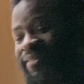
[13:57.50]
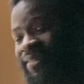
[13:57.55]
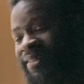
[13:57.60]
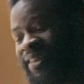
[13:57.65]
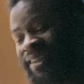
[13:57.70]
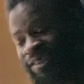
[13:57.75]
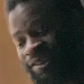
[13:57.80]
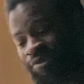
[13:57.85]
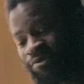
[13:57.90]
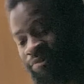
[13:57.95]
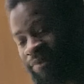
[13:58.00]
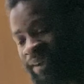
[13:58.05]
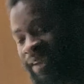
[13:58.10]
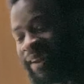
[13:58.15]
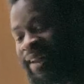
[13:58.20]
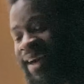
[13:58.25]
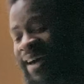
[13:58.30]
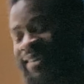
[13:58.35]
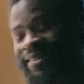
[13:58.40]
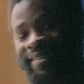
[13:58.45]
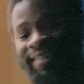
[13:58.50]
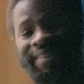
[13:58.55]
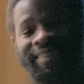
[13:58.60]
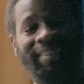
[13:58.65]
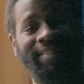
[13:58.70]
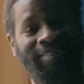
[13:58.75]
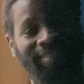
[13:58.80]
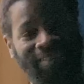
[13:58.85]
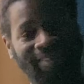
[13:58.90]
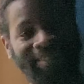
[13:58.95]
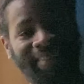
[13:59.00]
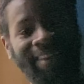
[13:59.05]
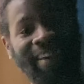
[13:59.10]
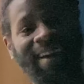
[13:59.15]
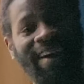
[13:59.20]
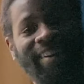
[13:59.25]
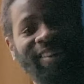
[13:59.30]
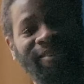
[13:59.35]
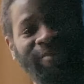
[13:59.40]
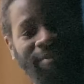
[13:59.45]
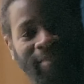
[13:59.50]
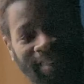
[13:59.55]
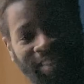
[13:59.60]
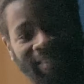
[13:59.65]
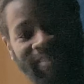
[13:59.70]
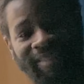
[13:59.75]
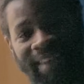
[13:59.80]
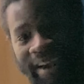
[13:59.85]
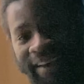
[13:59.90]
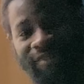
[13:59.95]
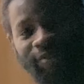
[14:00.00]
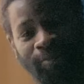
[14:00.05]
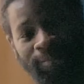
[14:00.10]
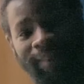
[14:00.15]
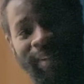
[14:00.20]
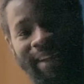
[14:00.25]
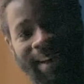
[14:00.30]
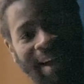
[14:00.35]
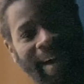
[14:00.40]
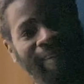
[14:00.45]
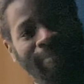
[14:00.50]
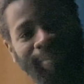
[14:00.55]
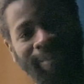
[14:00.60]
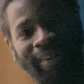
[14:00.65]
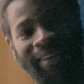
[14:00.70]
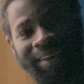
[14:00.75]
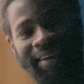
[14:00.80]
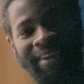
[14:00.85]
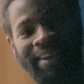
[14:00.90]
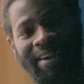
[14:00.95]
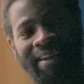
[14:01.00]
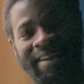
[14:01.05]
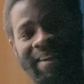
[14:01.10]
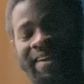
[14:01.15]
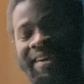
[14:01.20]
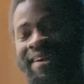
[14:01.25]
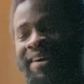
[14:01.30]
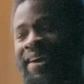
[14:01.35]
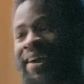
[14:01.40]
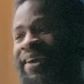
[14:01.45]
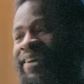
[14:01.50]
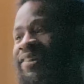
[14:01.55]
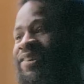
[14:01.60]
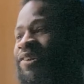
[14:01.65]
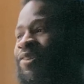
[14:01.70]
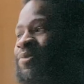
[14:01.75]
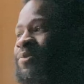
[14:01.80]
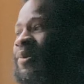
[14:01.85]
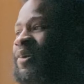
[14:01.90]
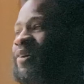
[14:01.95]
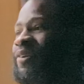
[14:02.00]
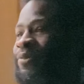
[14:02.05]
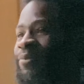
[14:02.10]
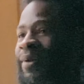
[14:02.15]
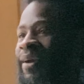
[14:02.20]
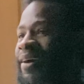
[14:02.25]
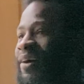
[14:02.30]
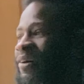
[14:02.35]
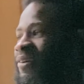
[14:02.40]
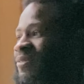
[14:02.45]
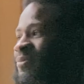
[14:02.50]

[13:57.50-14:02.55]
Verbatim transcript: that you realize that this is the kind of thing that's actually happening in your world, well,